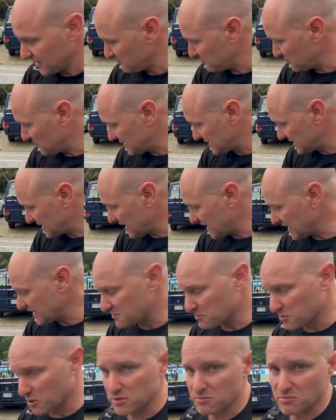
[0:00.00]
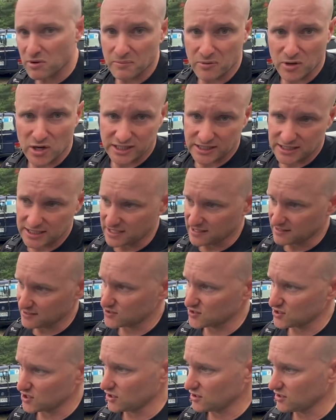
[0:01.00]
But uh, he's putting my bike together,
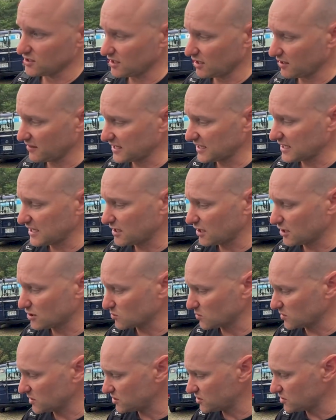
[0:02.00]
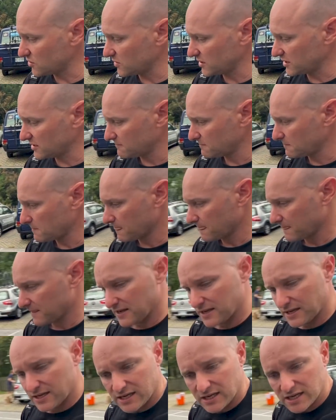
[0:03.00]
so I think he knows what he's doing.
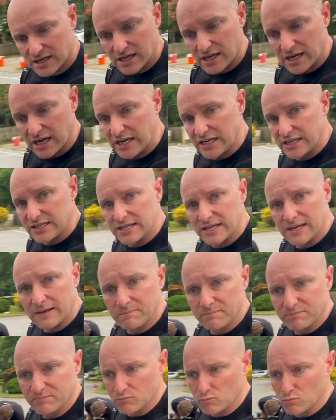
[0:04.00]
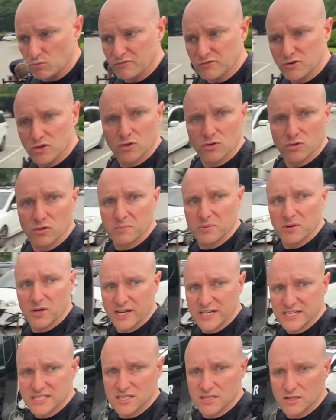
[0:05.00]
And um, we've got all the
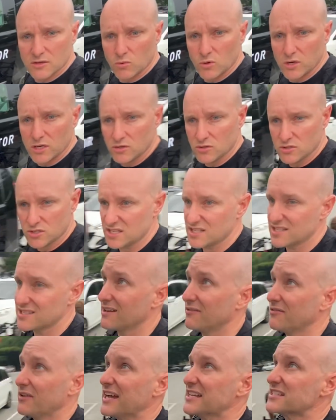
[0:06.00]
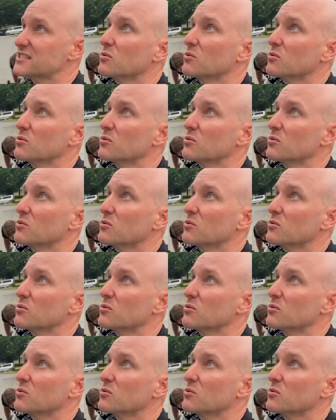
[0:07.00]
bikes and the wheels and stuff out.